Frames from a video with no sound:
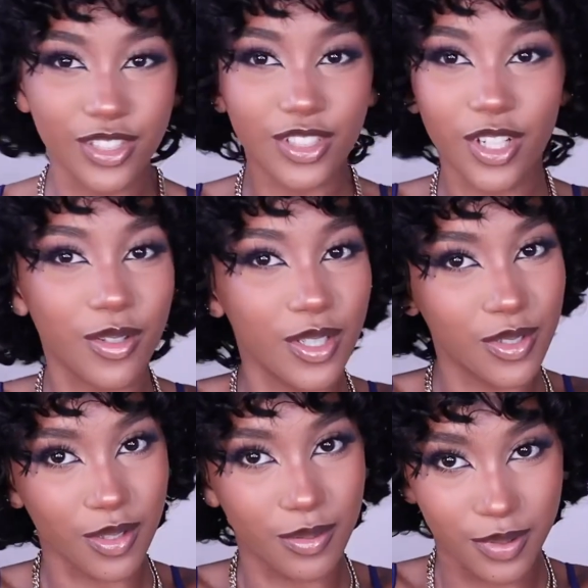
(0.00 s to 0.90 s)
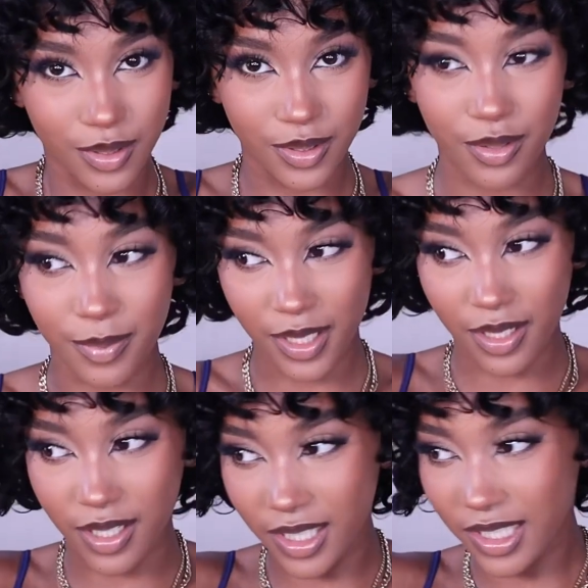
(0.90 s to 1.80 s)
so adorable. Oh my
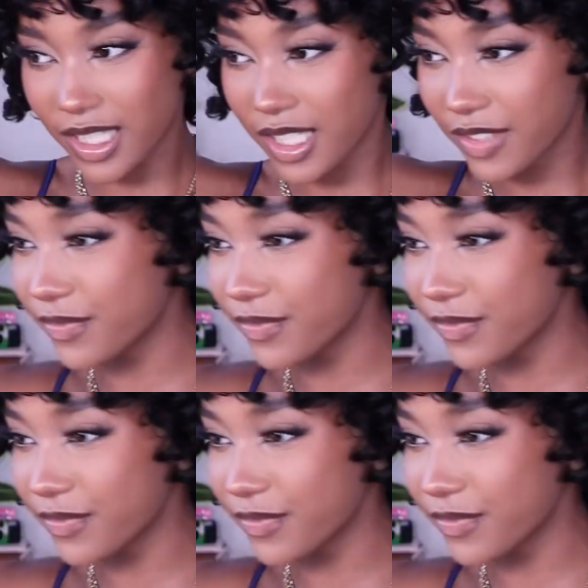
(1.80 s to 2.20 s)
gosh.